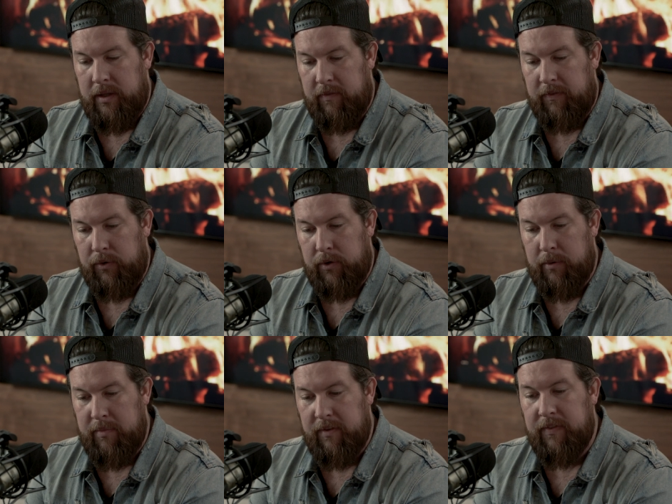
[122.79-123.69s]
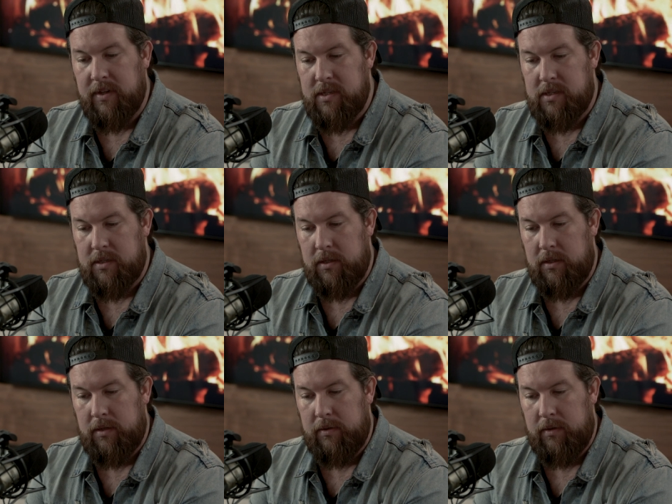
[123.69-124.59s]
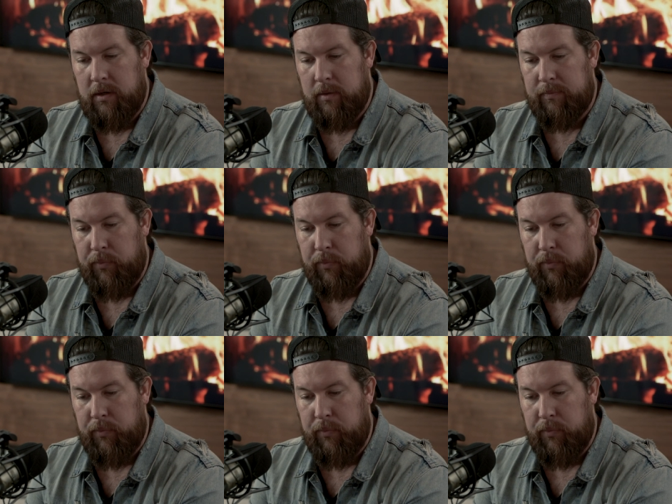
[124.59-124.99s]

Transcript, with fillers: that flew her to Memphis, um,